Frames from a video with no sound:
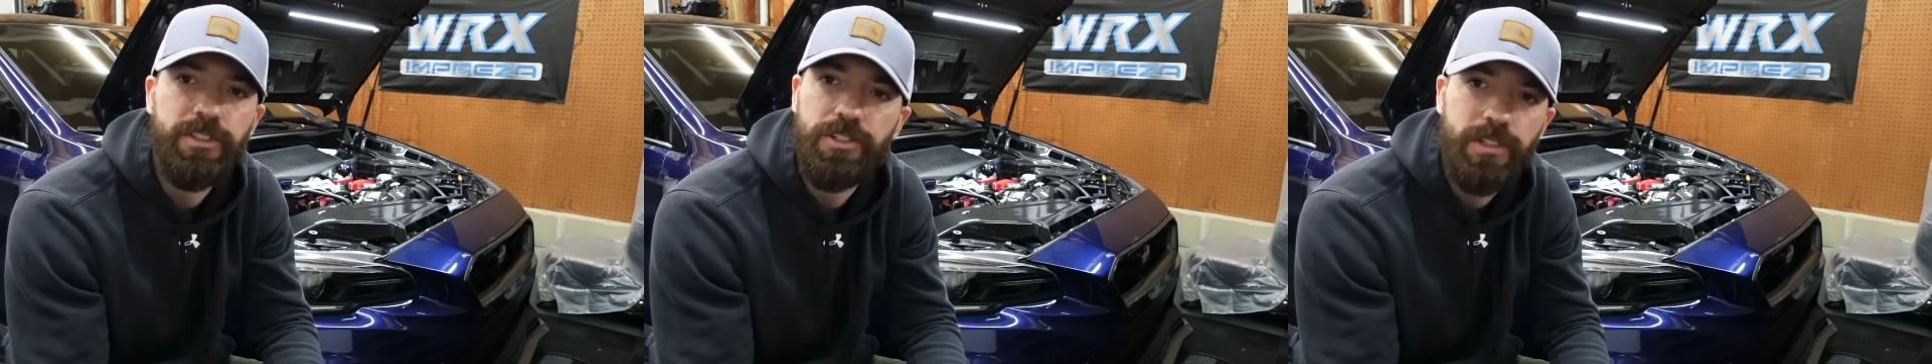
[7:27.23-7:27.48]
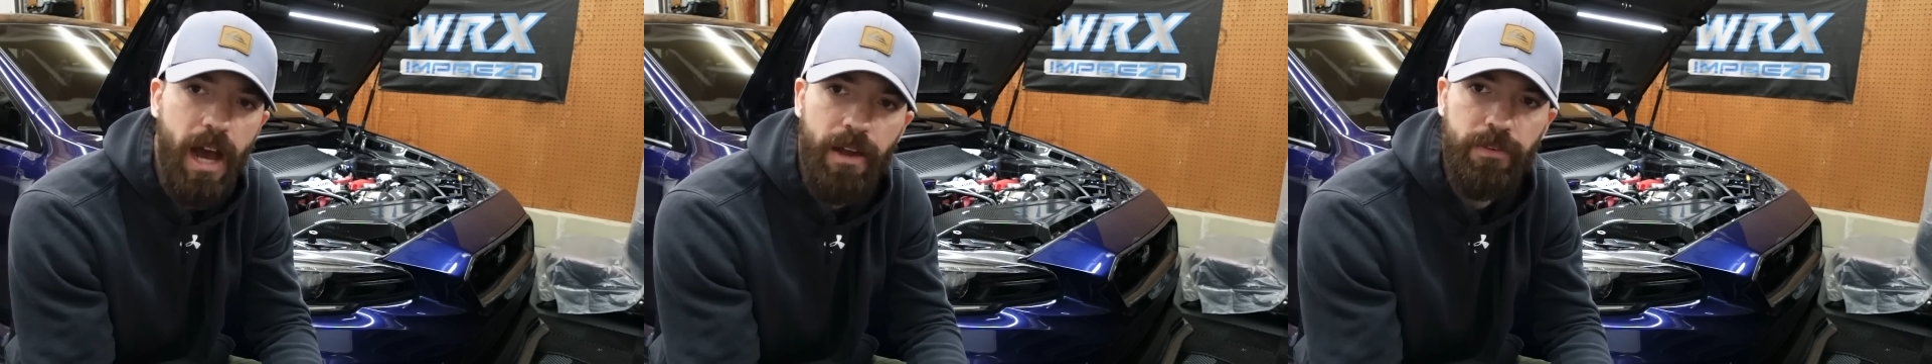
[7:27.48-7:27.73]

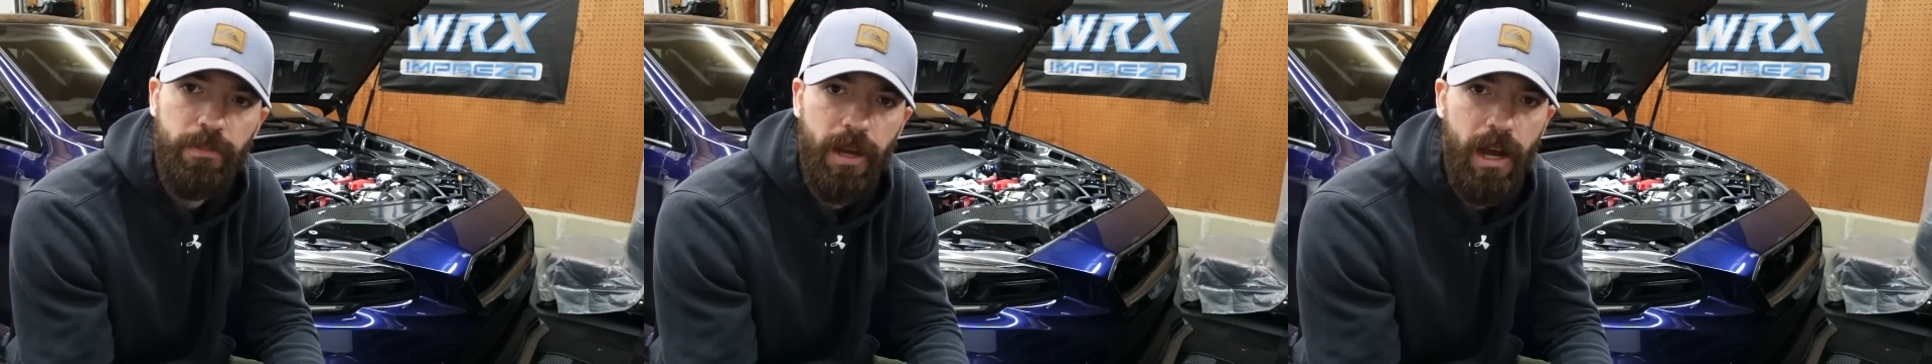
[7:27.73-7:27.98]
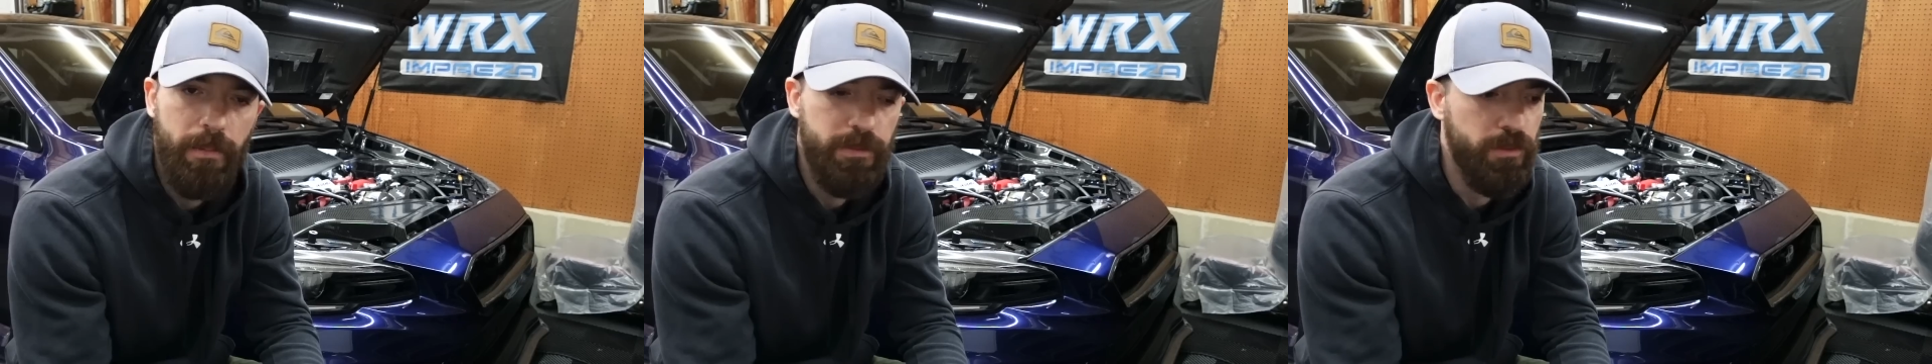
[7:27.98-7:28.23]
just got from
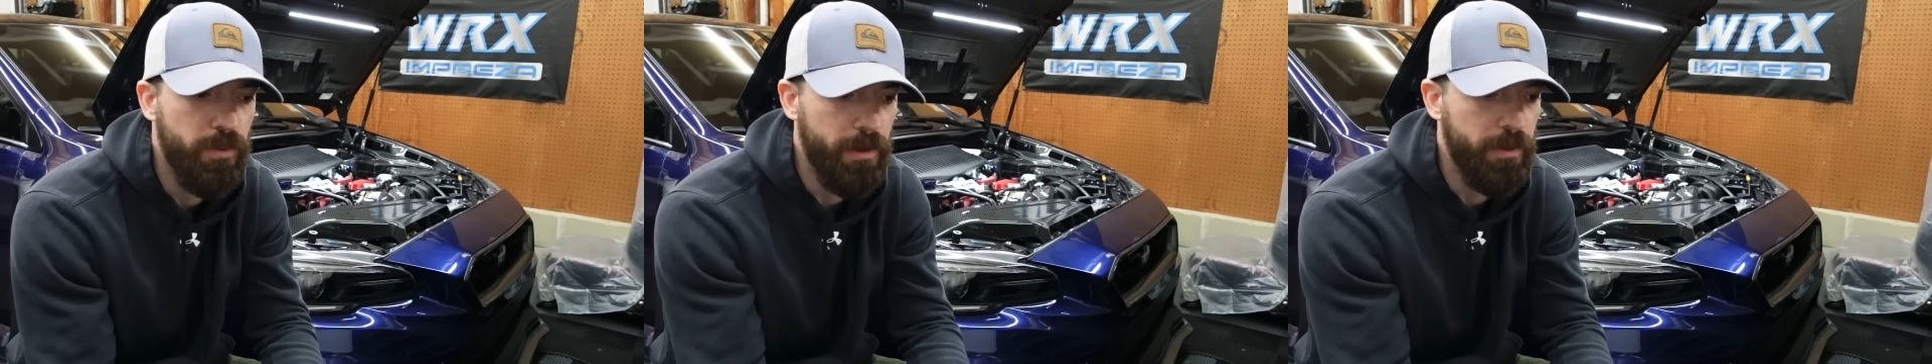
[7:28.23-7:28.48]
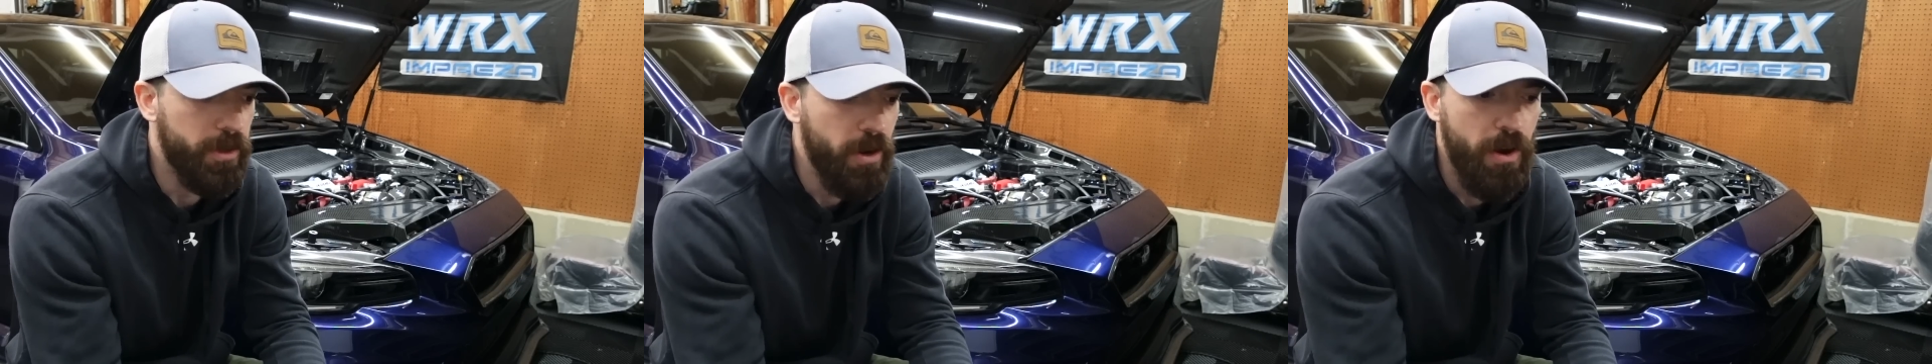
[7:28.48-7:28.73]
Cobb to
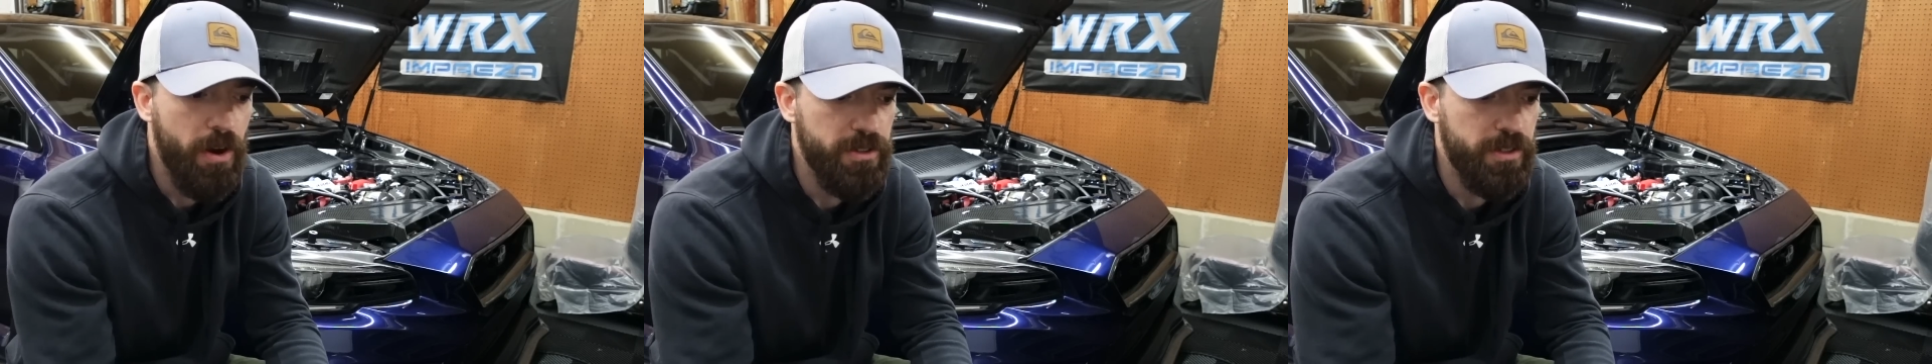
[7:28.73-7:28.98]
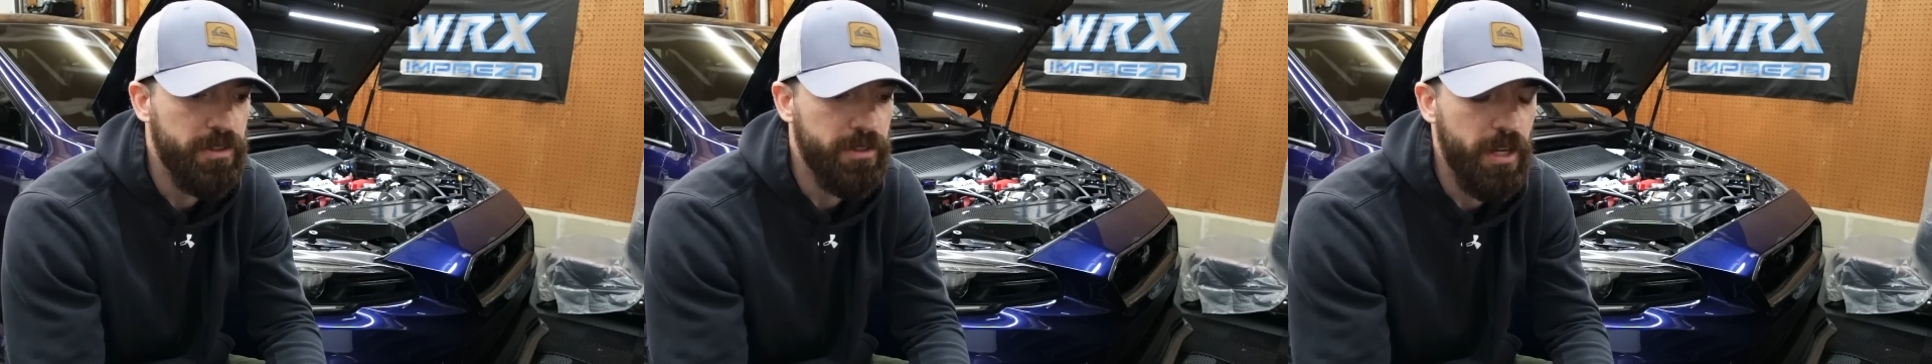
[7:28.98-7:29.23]
run their
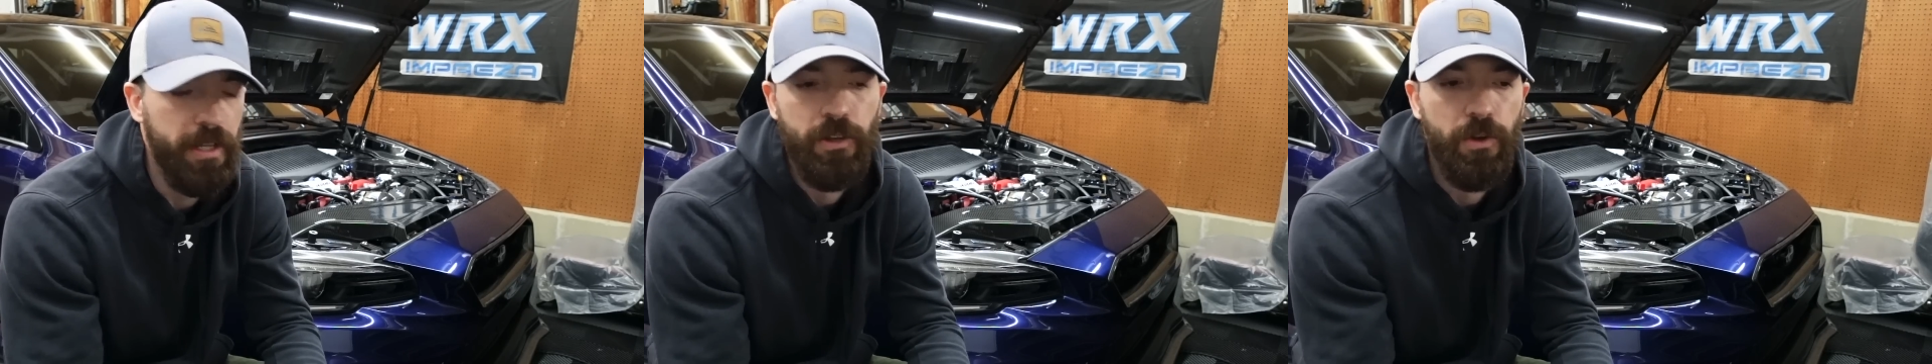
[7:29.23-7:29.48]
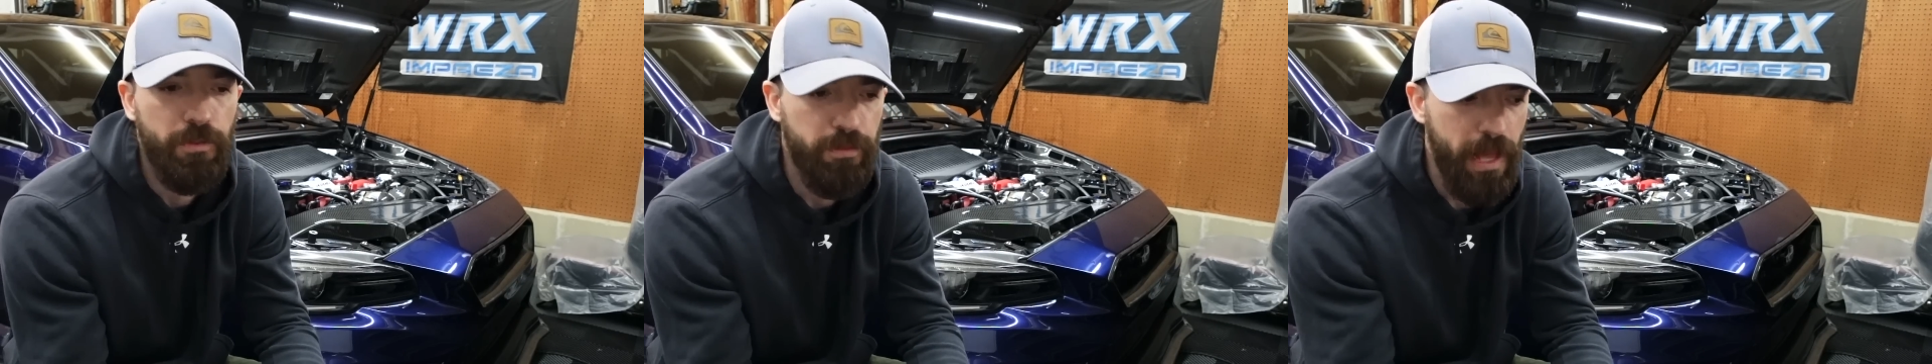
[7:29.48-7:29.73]
cars and
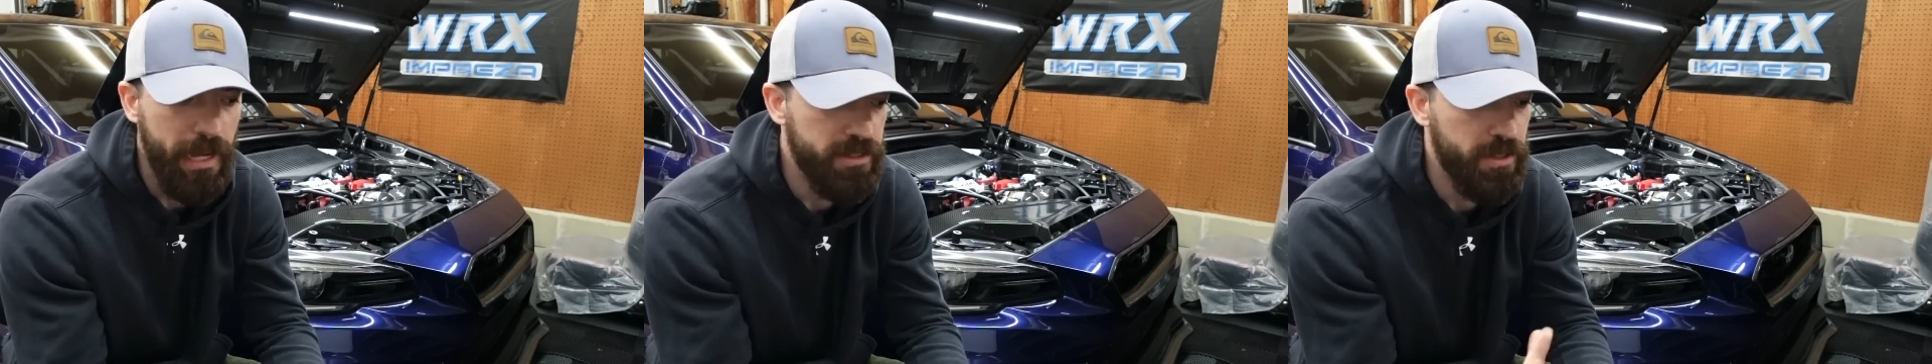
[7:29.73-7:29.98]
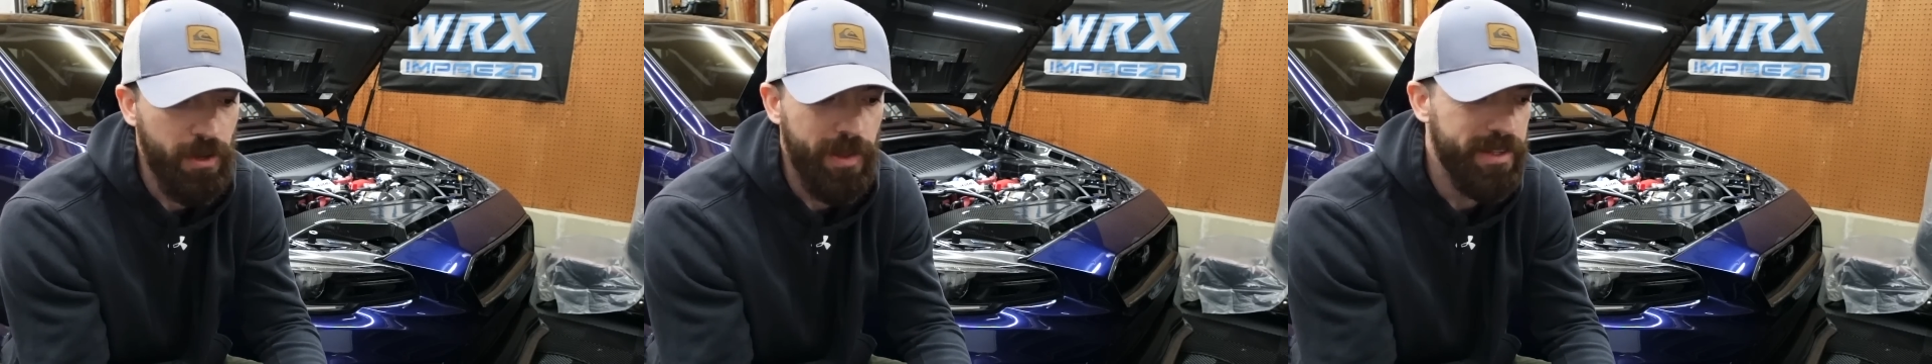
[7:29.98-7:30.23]
go to
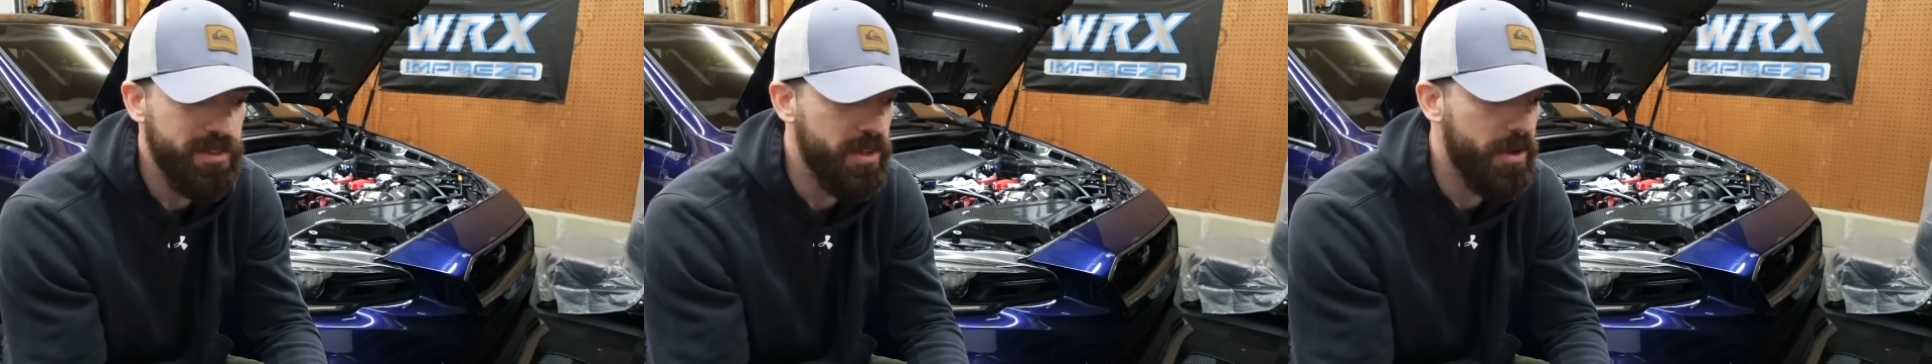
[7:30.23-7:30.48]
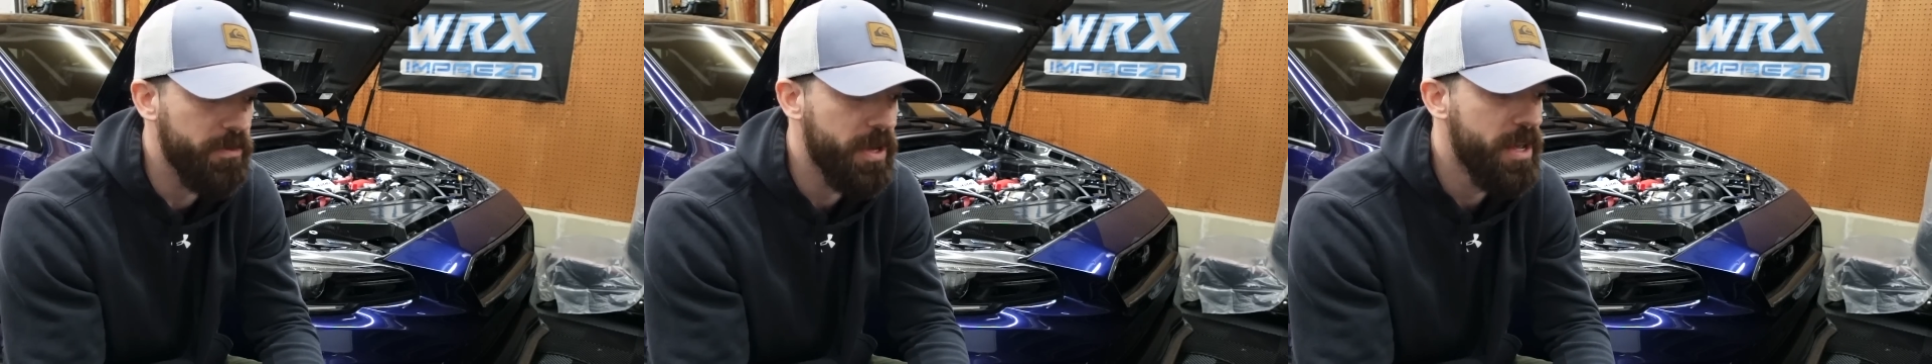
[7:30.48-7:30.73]
Flex and all that
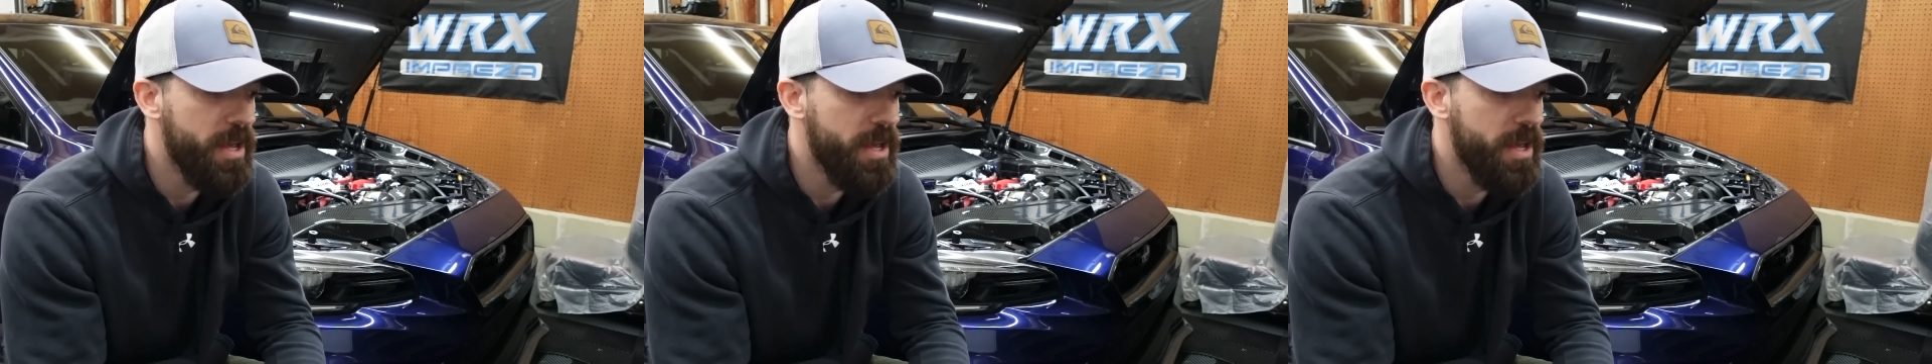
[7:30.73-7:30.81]
stuff.